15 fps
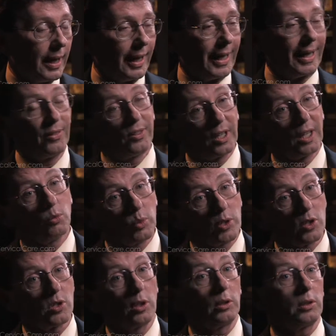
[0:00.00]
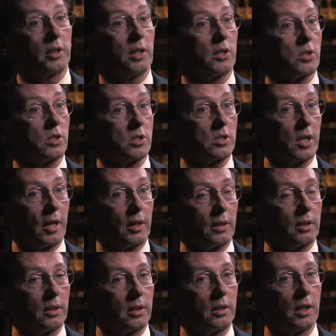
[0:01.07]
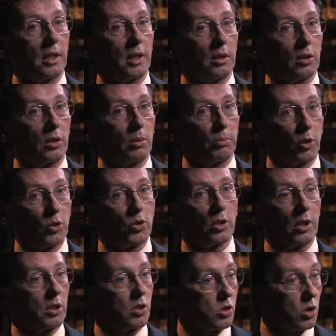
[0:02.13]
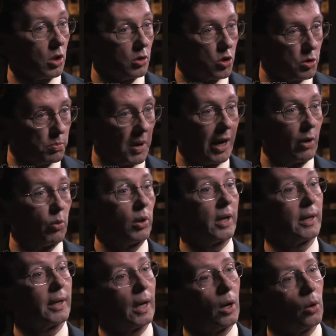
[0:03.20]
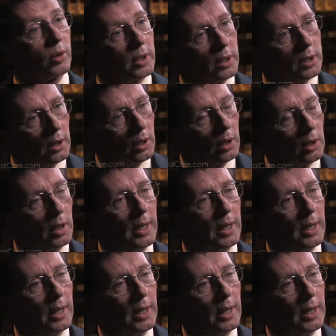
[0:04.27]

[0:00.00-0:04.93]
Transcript: And the end result is that the person can start spiraling downhill,